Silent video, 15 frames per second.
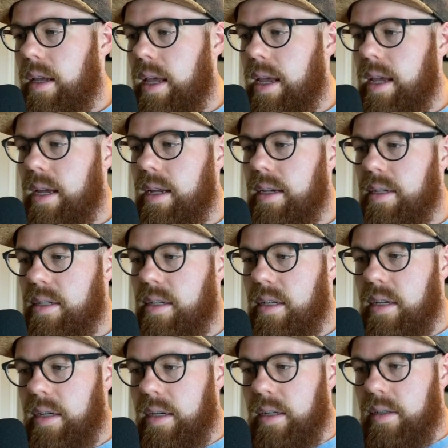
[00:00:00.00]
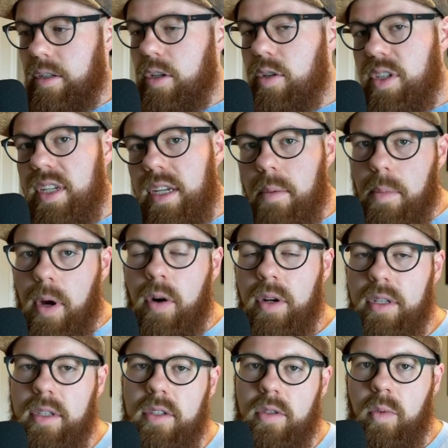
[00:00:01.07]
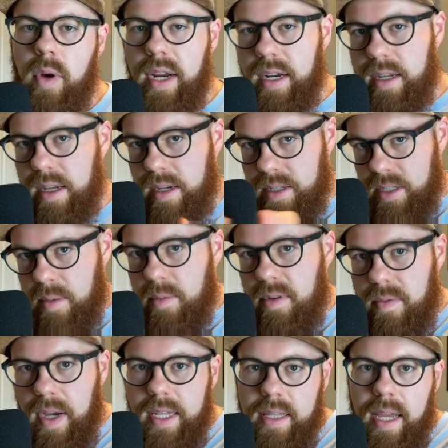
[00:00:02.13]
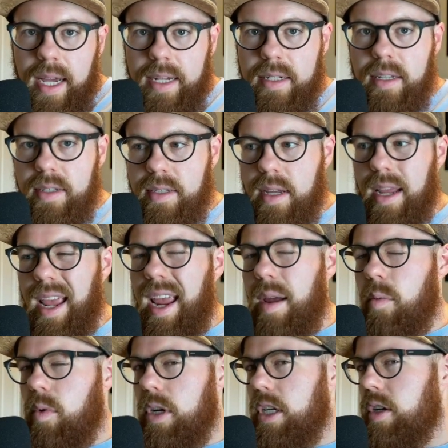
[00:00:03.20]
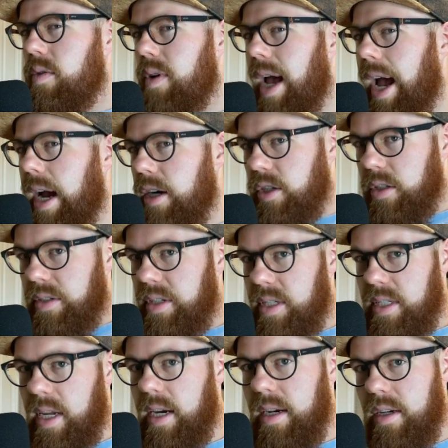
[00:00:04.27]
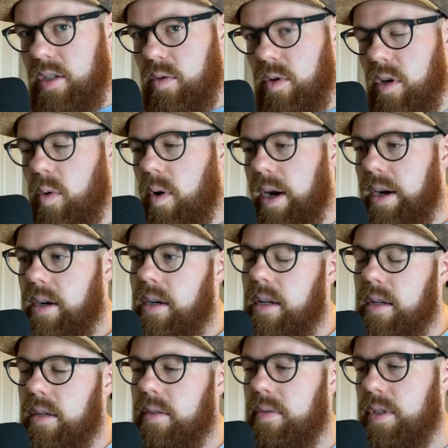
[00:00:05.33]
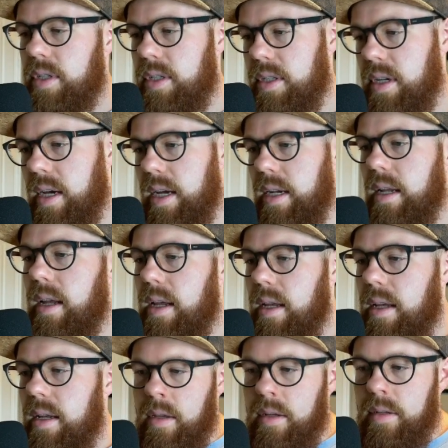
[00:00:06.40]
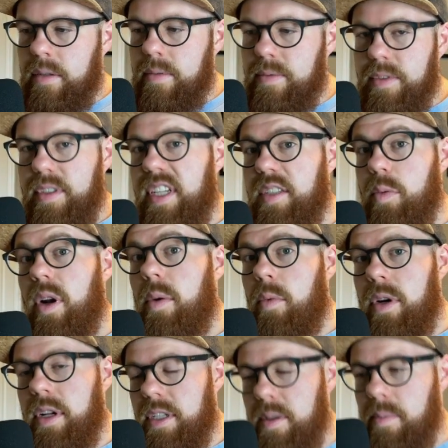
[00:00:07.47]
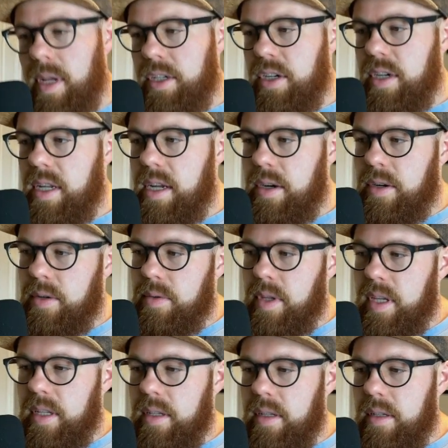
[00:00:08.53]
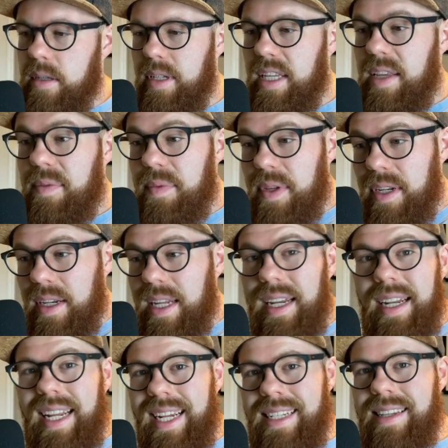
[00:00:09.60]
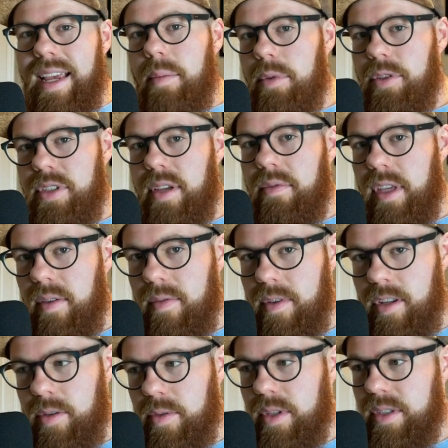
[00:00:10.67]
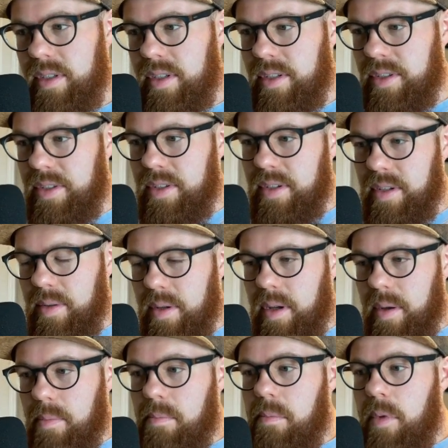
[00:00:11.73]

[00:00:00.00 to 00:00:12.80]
And uh, using components as a way to kind of subdivide that to say, hey, what do you actually state is required versus not? So that's what I wanted to mention here that even in examples I've given you, this is uh,